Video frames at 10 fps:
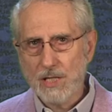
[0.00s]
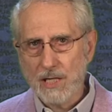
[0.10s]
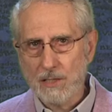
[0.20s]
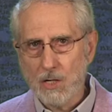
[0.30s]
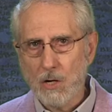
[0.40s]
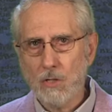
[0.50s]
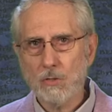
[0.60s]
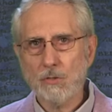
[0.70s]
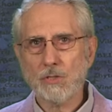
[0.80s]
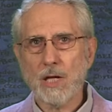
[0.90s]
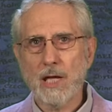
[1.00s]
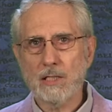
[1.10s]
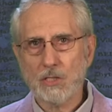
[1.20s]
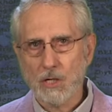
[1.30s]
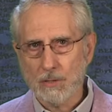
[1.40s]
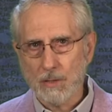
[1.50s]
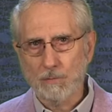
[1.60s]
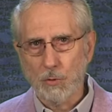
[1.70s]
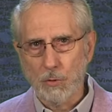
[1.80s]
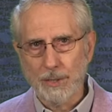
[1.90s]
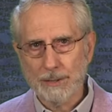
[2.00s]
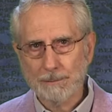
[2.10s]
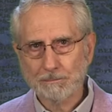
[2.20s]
can cause a turning point.